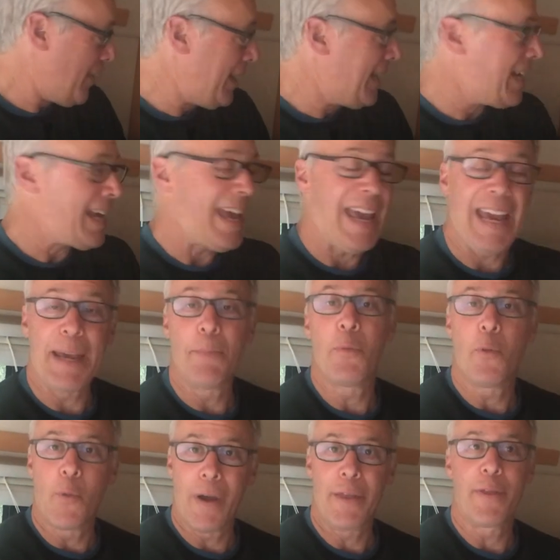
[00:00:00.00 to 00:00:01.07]
V
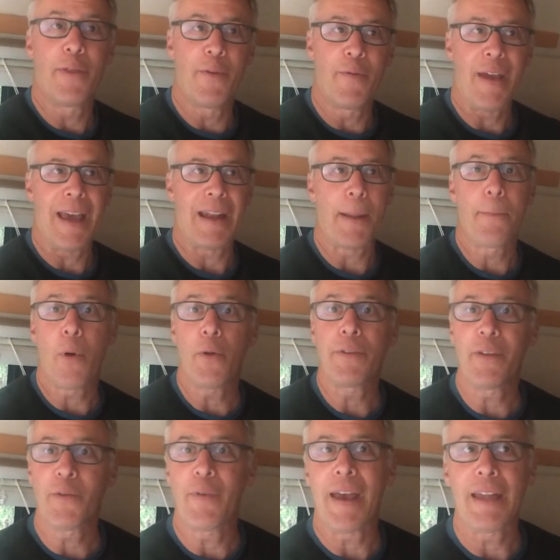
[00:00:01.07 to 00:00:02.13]
came with the van. I
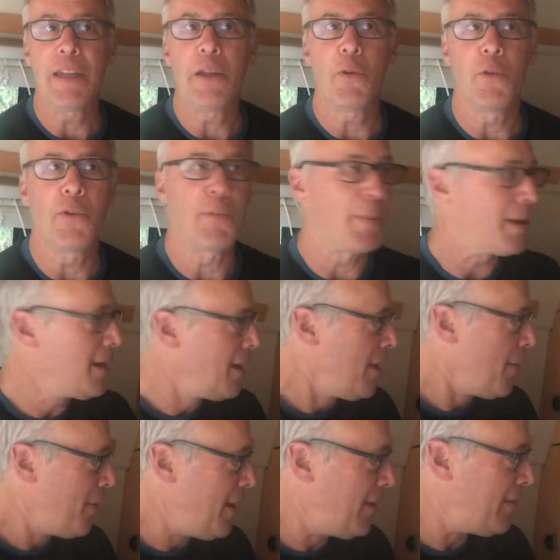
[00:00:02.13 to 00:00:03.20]
bought this van used, but
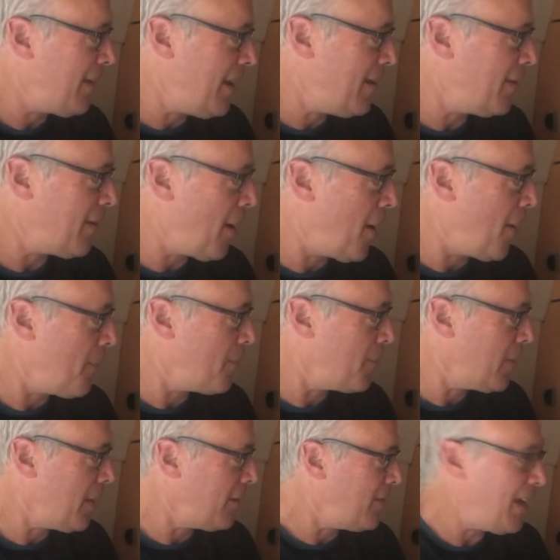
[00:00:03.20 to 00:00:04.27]
this is um,
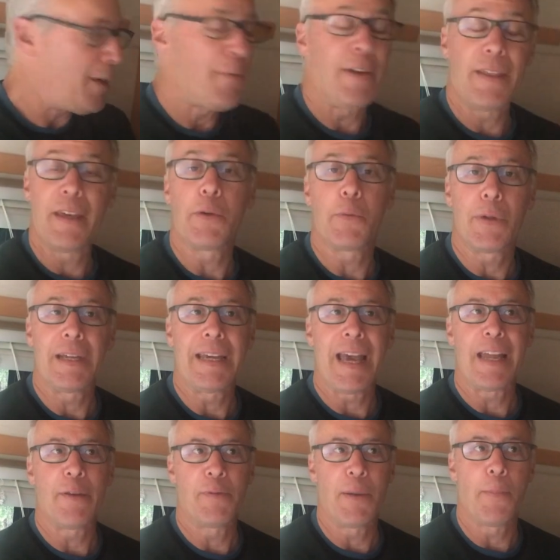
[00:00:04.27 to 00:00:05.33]
the T V that you would
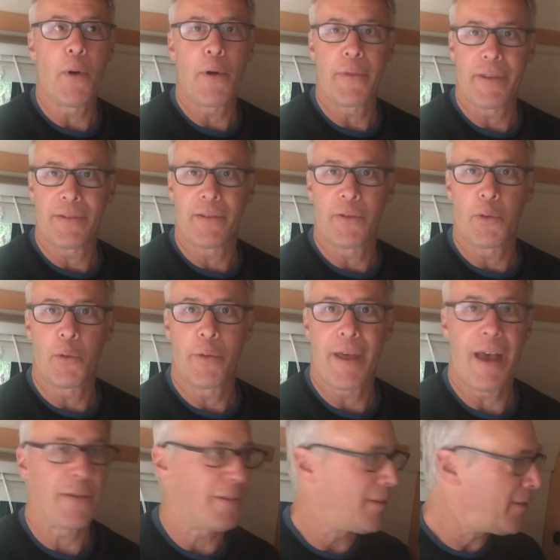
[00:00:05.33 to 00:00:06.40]
get if you bought this in two
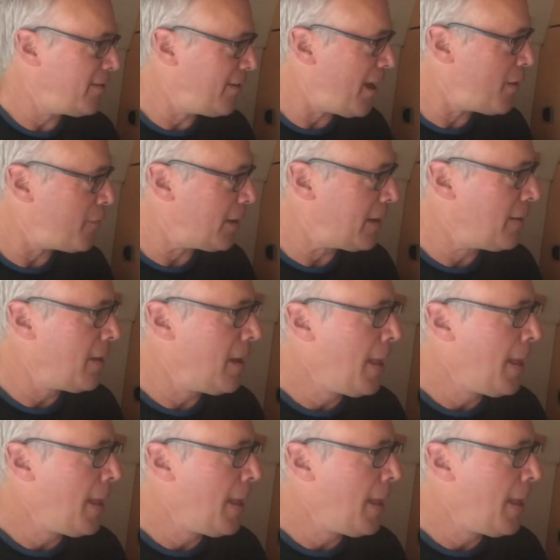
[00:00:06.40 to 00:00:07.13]
thousand seven.